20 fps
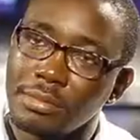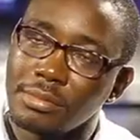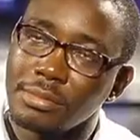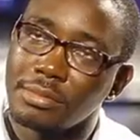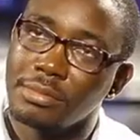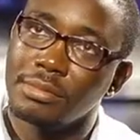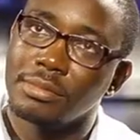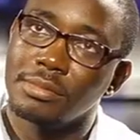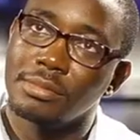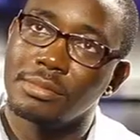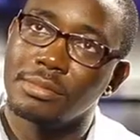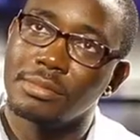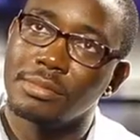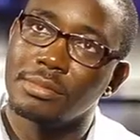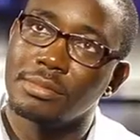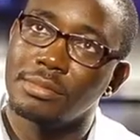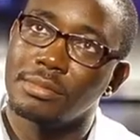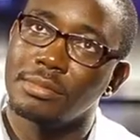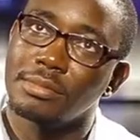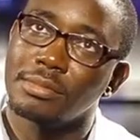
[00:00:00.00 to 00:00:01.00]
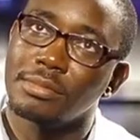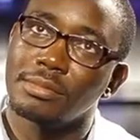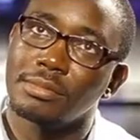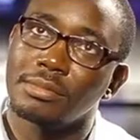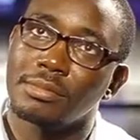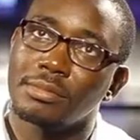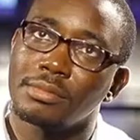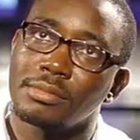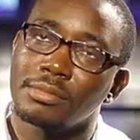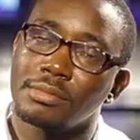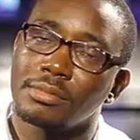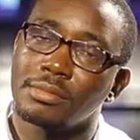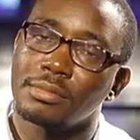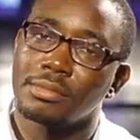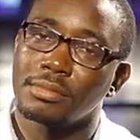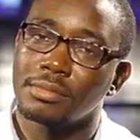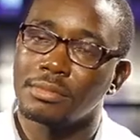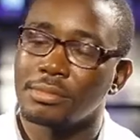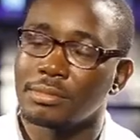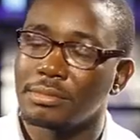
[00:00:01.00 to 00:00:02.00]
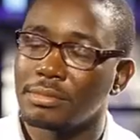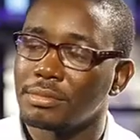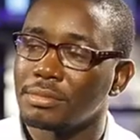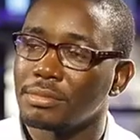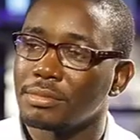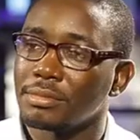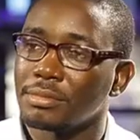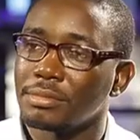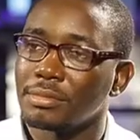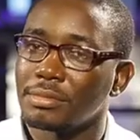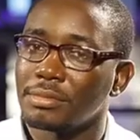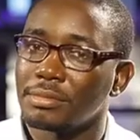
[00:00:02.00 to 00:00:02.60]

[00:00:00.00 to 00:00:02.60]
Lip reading: No words are spoken by the person on screen.